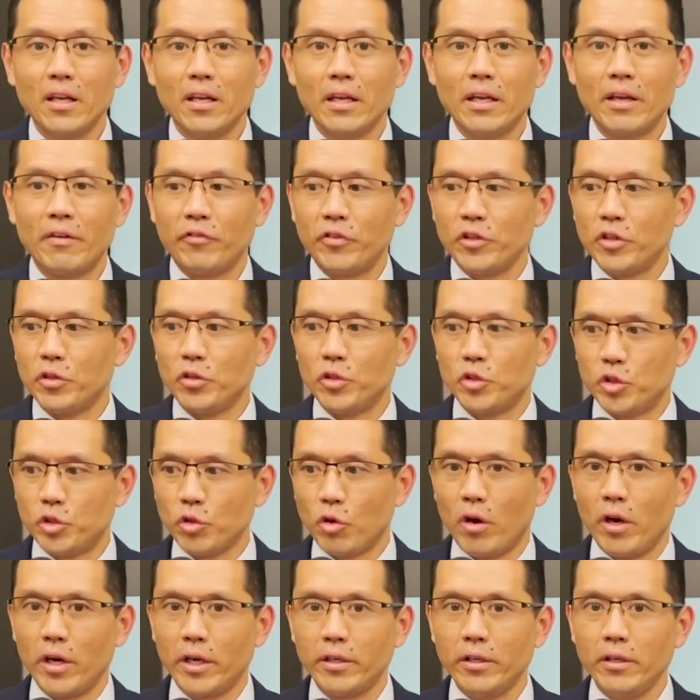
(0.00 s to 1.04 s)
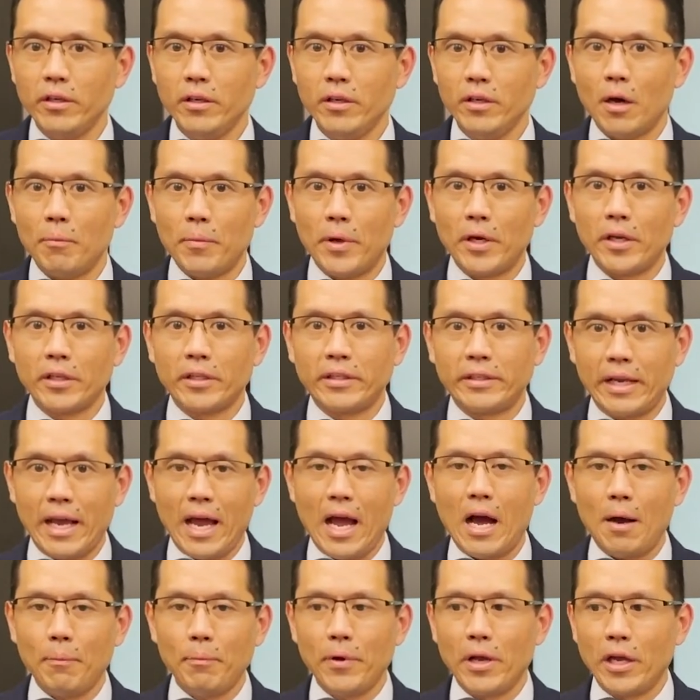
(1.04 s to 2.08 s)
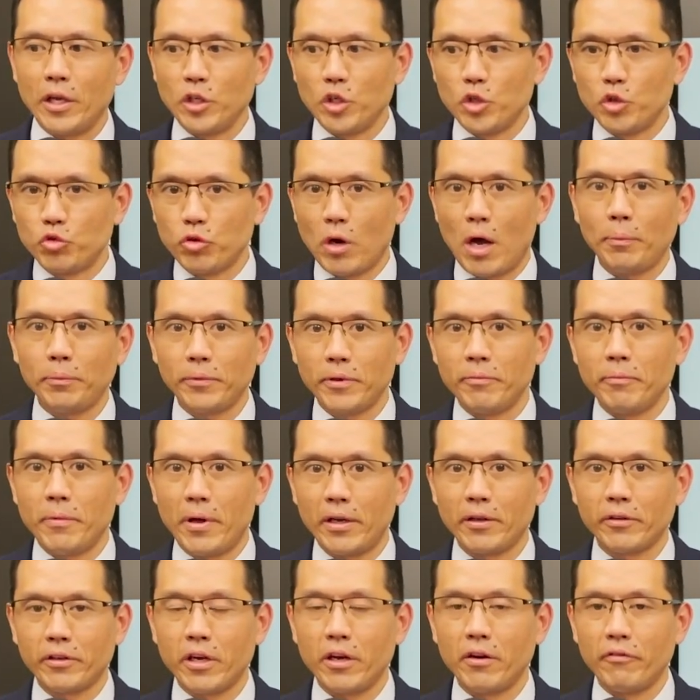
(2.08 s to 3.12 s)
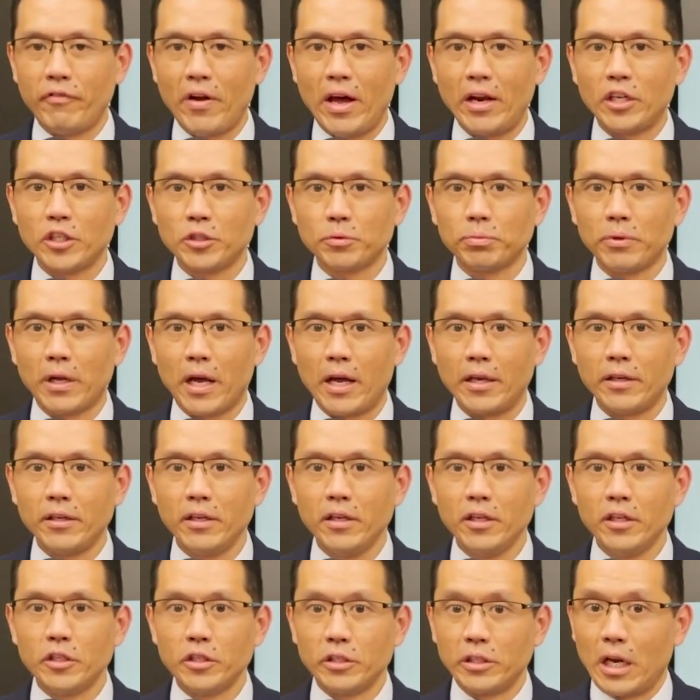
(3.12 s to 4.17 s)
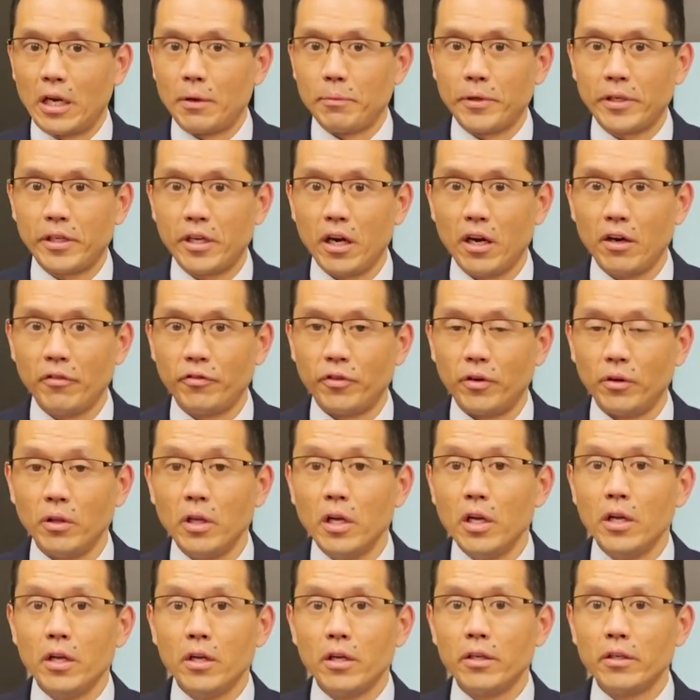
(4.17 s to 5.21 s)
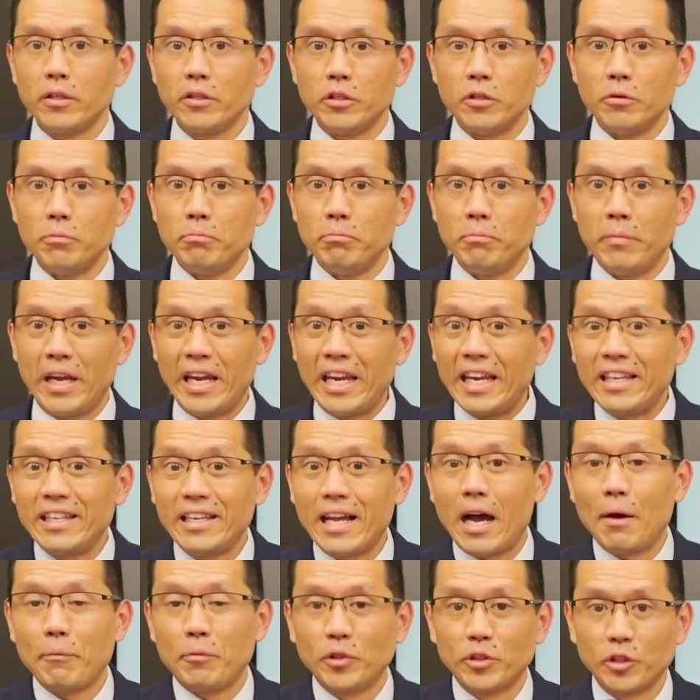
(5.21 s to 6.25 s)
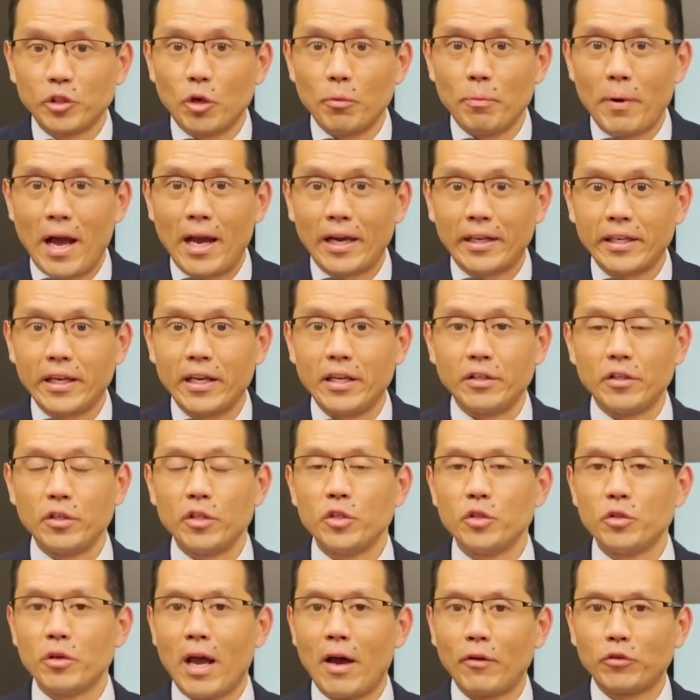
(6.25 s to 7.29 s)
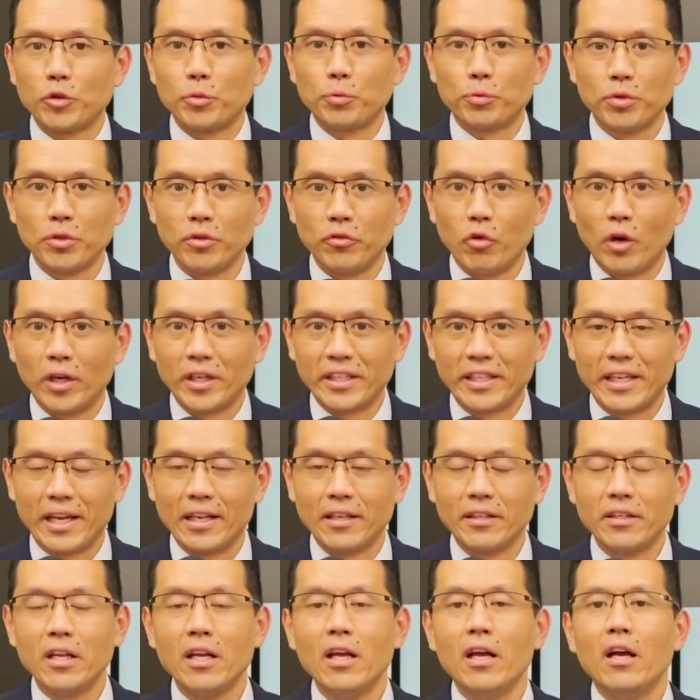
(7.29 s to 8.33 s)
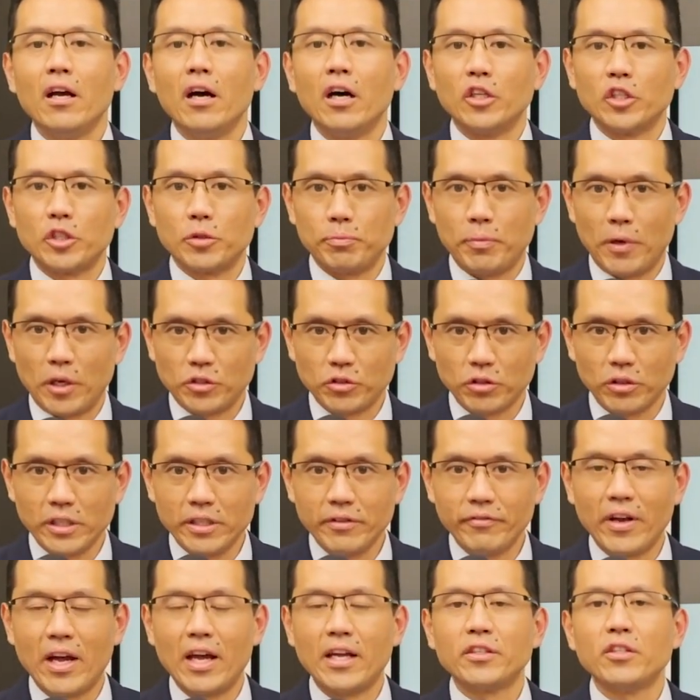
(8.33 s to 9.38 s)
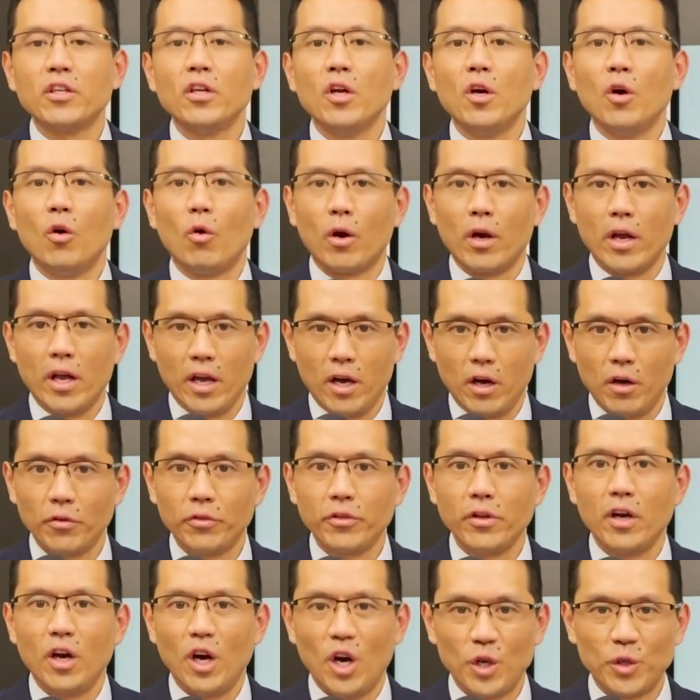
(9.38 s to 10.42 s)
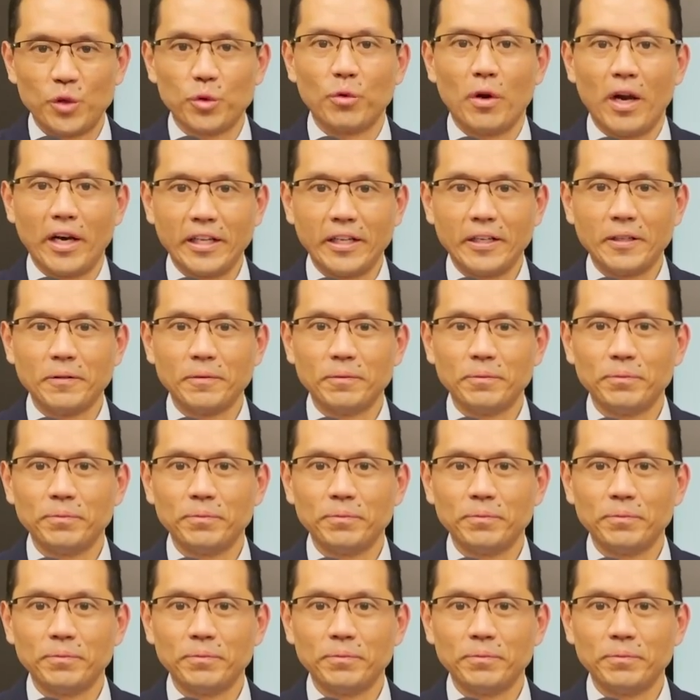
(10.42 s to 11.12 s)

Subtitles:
If you join a Medigap and you drop the Medicare Advantage plan, you got to be careful. You may not be able to go back in. You have to prove what again? A special event or health underwriting.